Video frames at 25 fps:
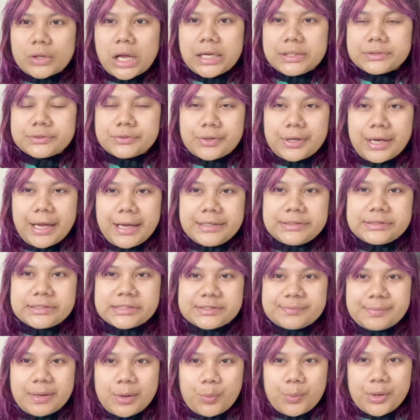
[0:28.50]
So guys,
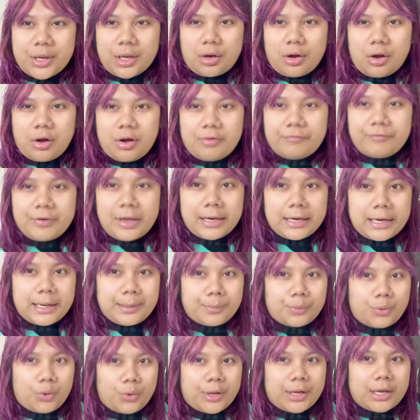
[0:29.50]
it's my week off and
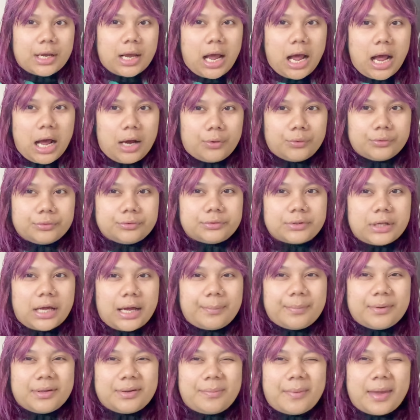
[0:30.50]
I'm going out.
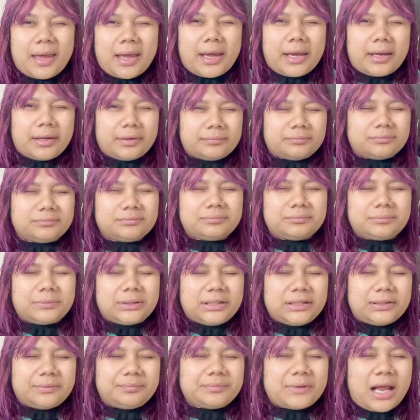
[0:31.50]
Abhi main
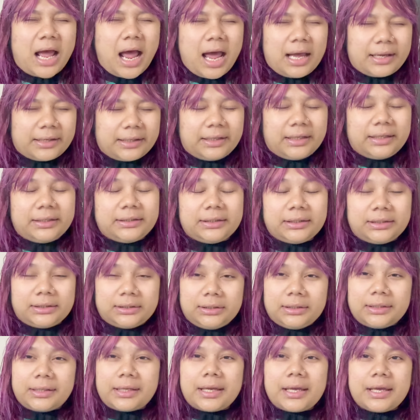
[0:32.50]
matlab naha ke
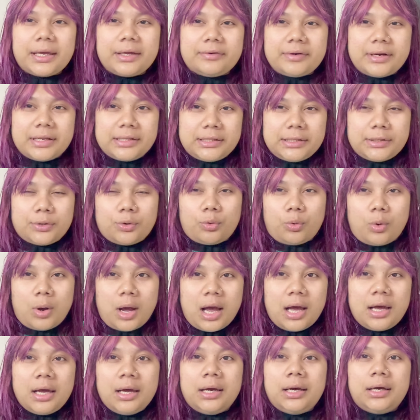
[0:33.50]
nikal ke ready
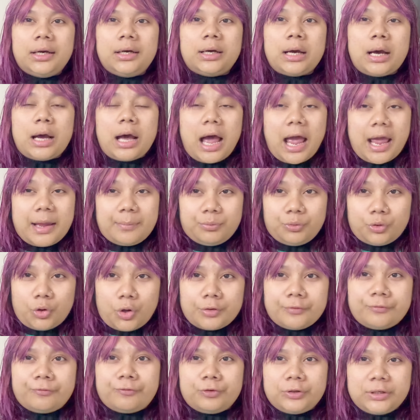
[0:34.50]
hua. I'm
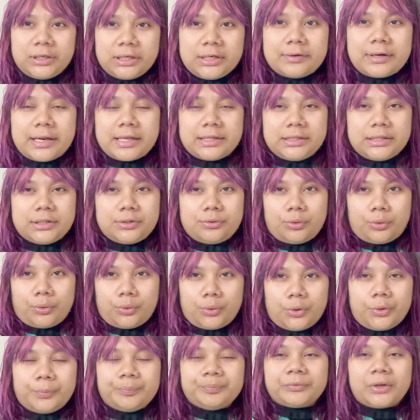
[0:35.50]
not fully ready
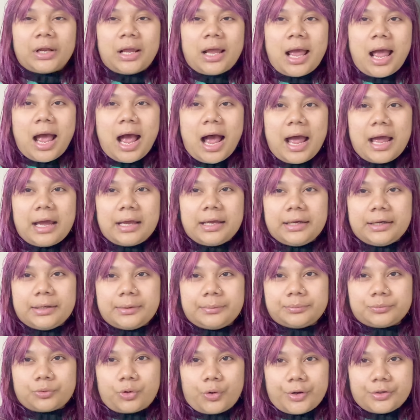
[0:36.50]
though. I
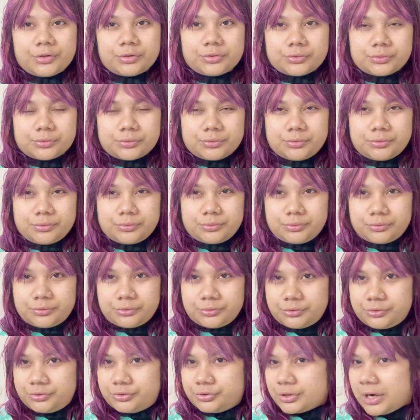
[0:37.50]
am going
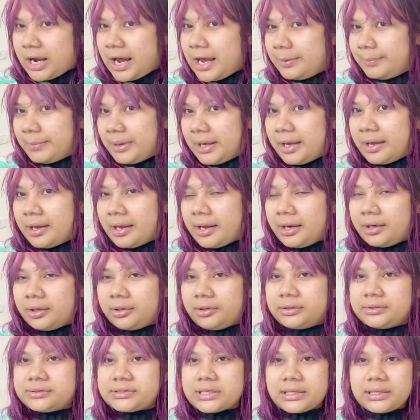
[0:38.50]
to dry my
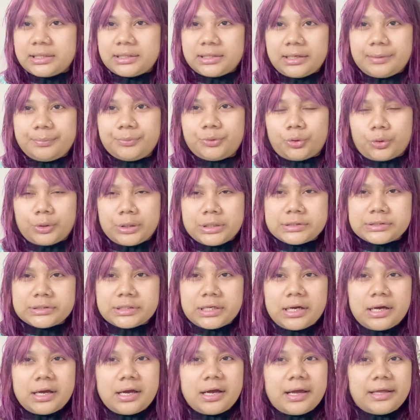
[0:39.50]
hair, set it up thoda
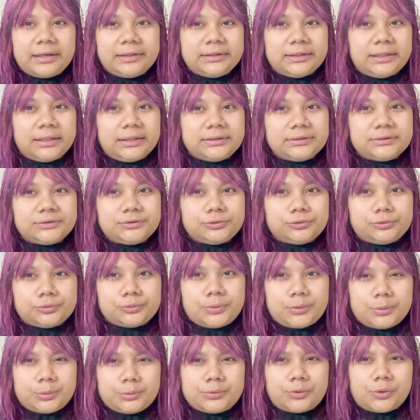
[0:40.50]
sa, and then
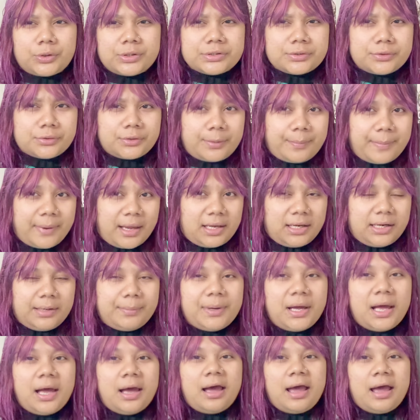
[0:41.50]
do thoda sa
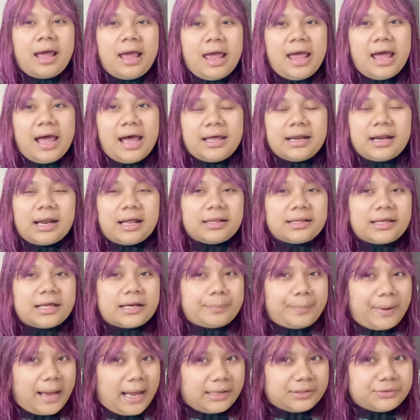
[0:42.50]
makeup. And I'll
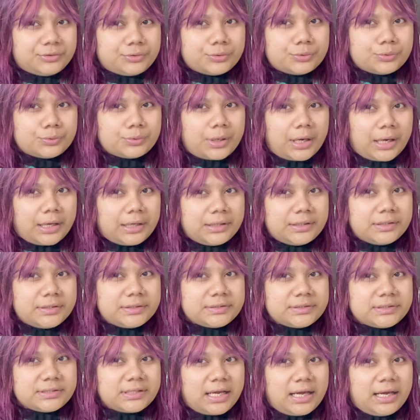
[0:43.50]
get back to you
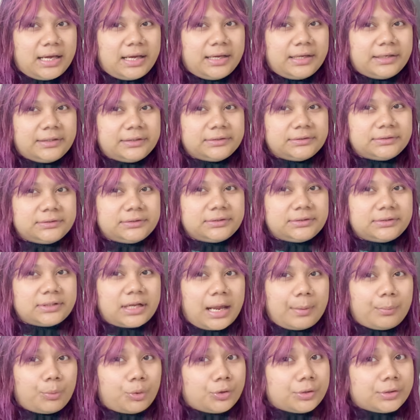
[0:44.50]
guys. And
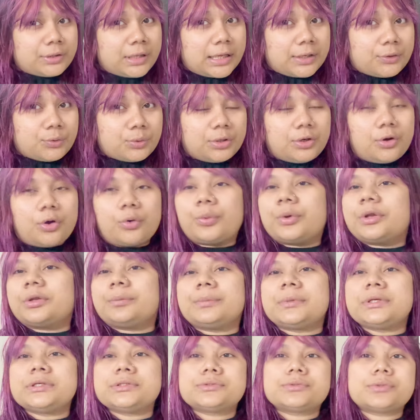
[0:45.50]
I'm gonna take you along
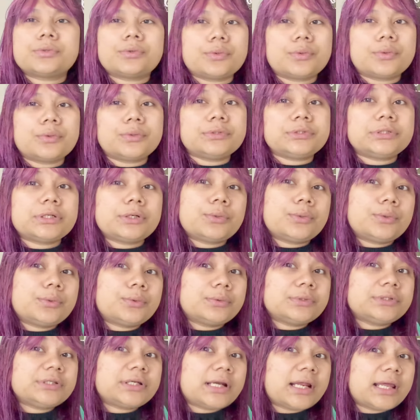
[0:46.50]
with me. So chalo,
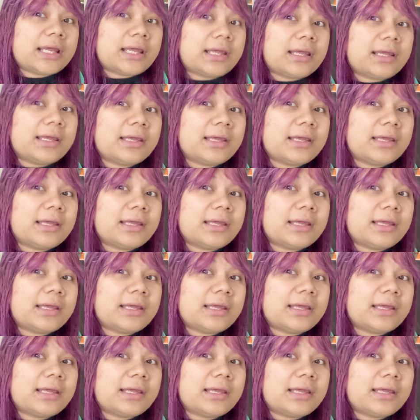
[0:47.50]
chale.